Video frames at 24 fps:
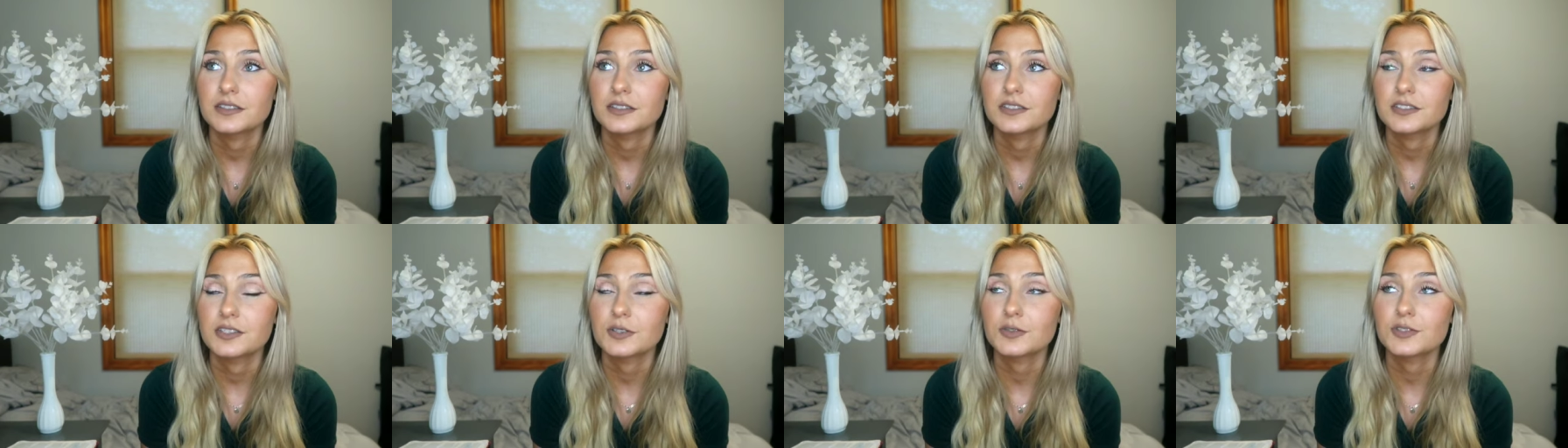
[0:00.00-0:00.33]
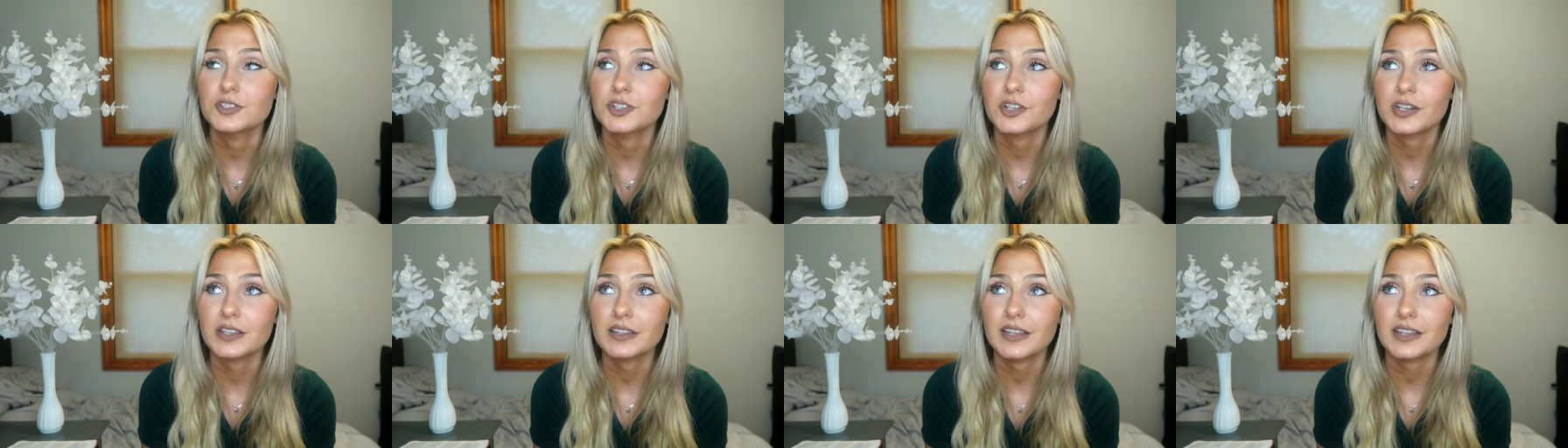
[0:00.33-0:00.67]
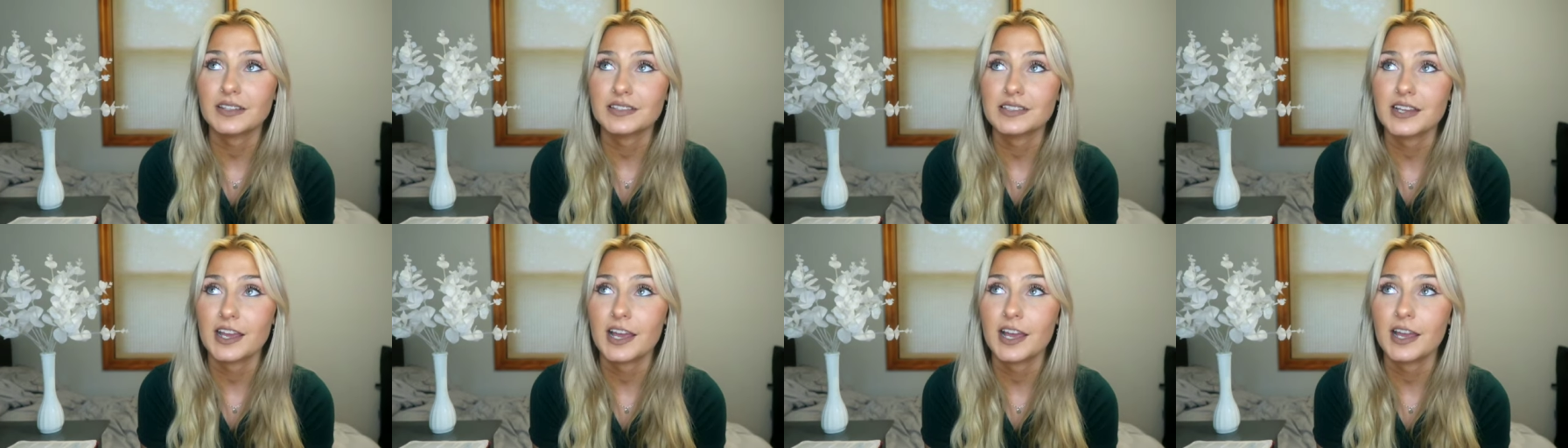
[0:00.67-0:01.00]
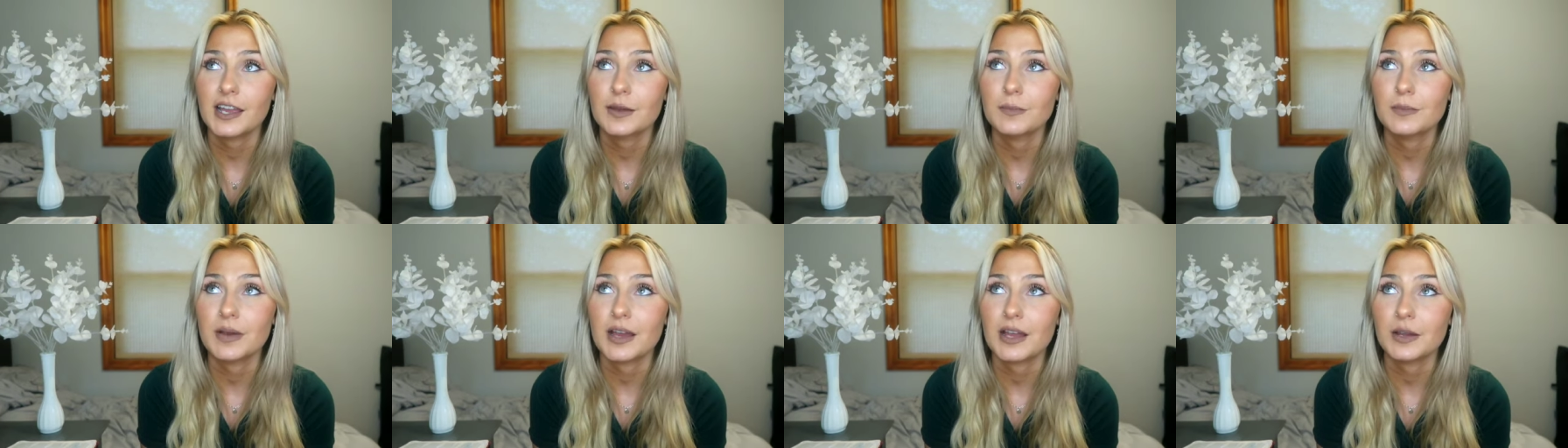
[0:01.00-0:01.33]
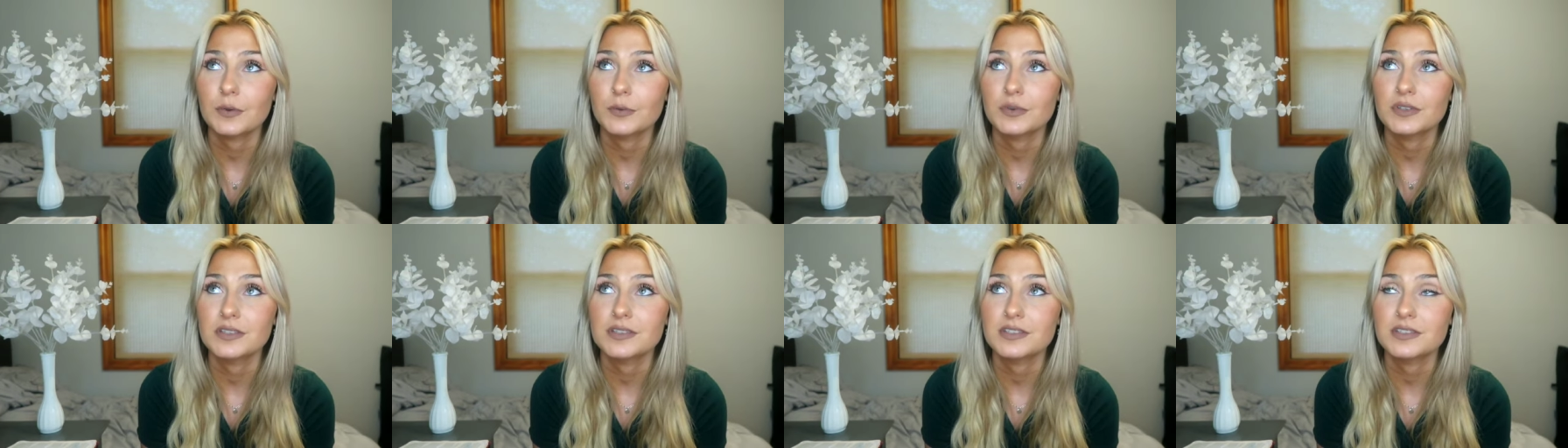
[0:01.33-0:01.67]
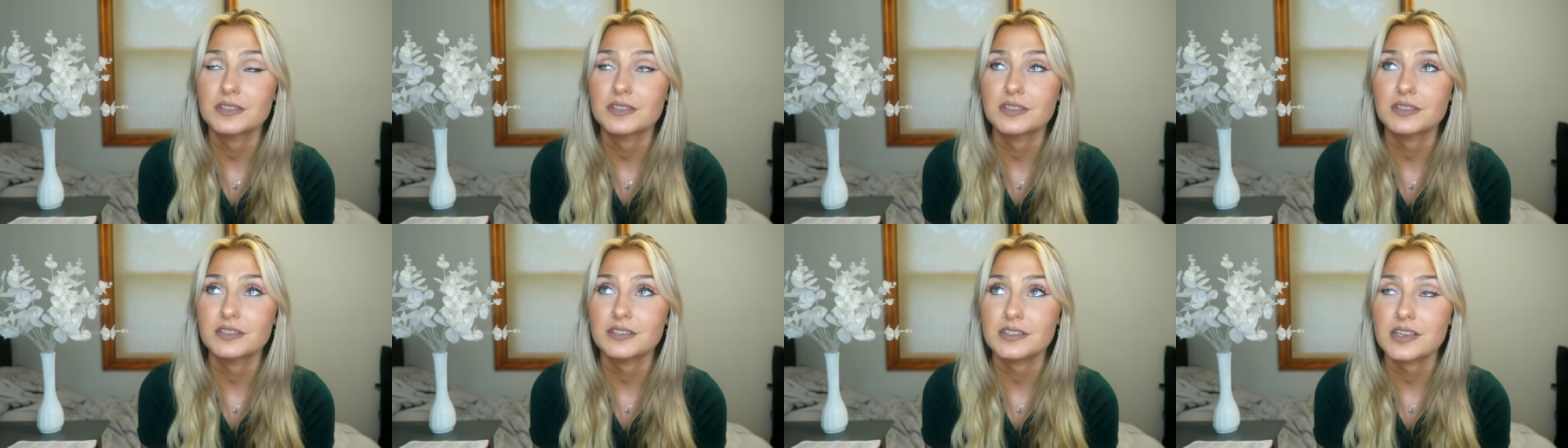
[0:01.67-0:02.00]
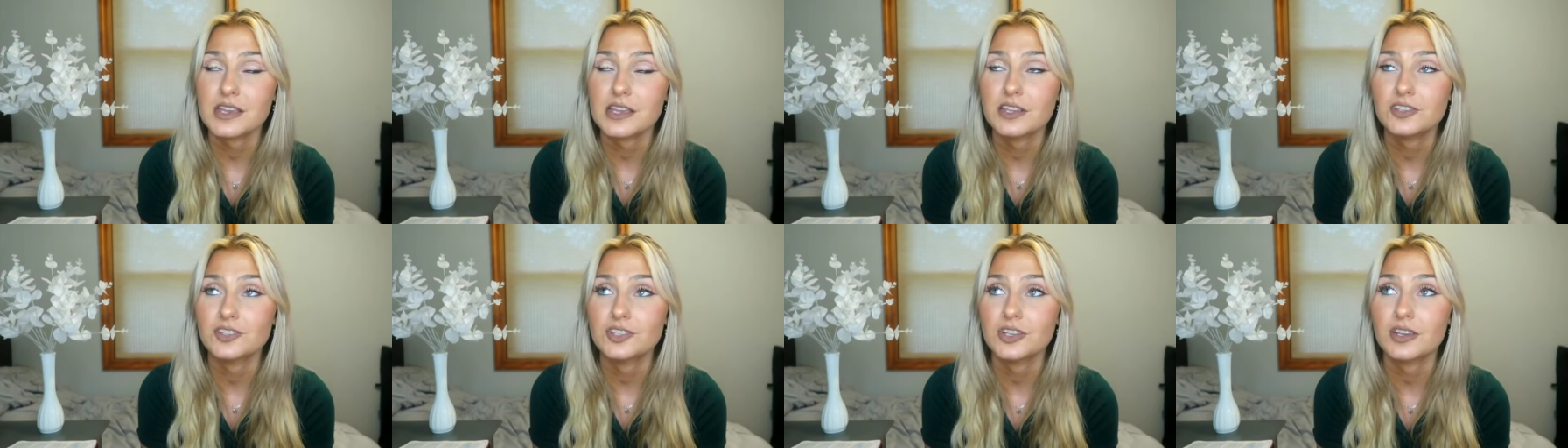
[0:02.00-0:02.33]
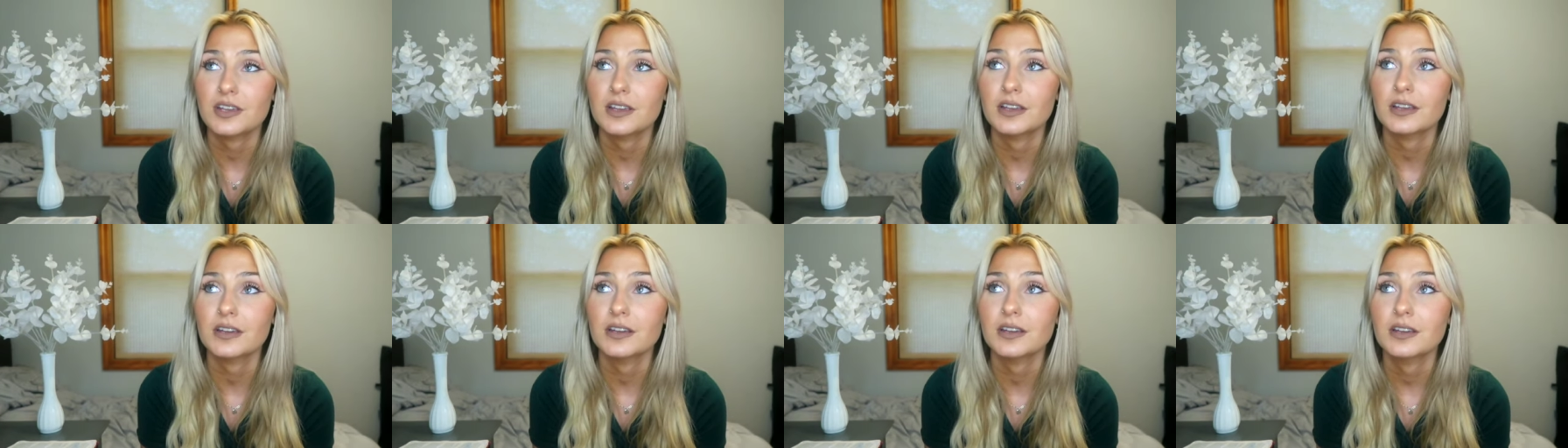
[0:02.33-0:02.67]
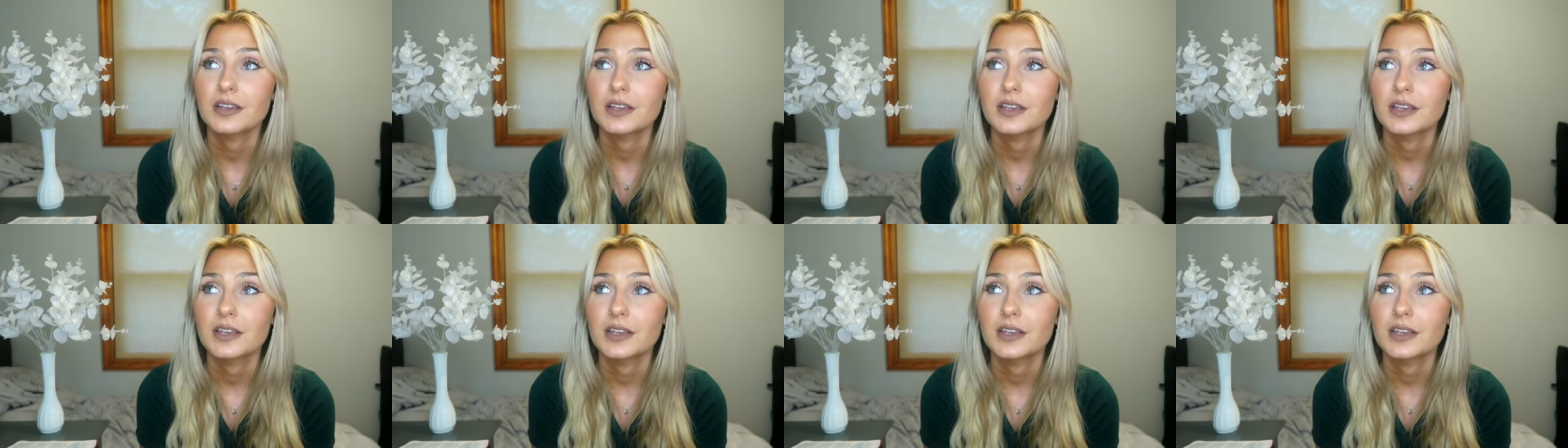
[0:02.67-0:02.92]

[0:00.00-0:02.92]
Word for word: so during that time, I was teaching